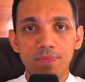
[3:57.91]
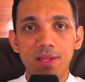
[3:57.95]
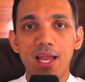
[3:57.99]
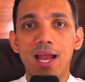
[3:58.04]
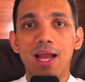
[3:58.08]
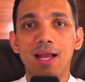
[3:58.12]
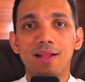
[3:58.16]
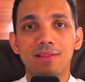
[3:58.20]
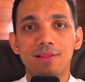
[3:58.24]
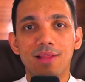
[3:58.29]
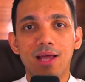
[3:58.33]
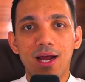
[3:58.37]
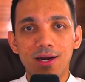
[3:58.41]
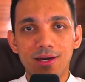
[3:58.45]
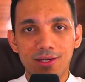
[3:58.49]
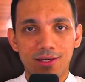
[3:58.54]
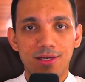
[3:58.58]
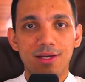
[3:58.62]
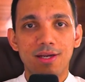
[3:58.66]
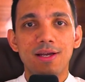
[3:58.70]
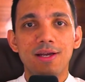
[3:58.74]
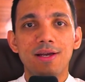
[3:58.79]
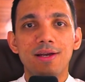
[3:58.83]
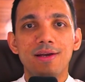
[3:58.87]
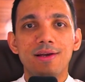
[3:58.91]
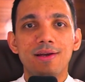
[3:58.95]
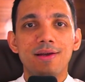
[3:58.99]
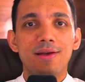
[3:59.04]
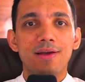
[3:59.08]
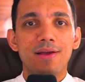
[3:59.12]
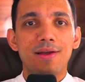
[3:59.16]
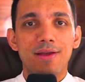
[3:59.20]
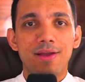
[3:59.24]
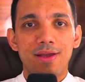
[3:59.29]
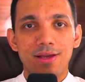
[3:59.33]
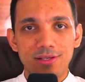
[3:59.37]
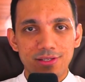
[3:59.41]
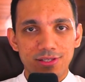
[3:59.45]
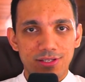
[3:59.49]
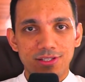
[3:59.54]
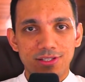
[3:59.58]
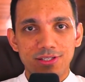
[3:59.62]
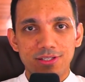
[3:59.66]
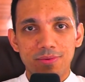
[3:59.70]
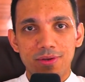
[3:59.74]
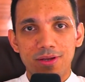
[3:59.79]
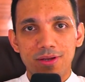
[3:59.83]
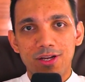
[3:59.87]
And that is
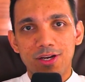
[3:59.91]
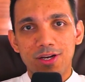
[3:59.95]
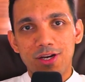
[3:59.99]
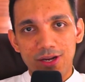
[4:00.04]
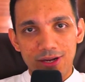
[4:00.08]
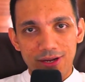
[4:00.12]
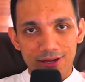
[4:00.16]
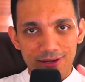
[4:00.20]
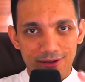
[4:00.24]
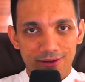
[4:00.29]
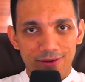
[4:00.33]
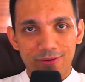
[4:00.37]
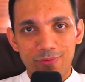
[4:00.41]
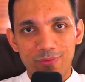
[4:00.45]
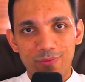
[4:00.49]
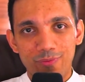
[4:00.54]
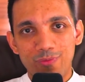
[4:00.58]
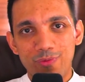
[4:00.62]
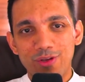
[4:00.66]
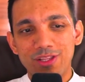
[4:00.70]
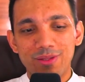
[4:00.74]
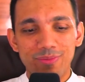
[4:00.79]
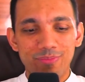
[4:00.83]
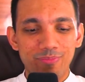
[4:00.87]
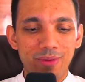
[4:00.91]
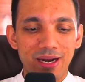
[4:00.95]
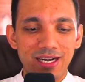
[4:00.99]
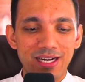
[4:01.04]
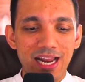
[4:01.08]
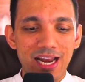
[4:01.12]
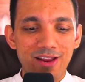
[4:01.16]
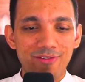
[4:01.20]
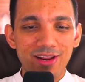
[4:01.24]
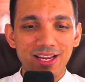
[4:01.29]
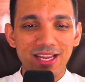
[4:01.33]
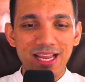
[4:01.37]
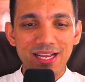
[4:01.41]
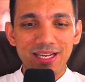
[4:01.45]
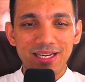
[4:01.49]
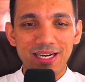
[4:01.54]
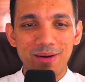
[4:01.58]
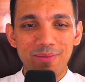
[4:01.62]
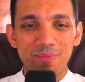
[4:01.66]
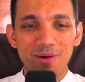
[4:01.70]
by delivering incredible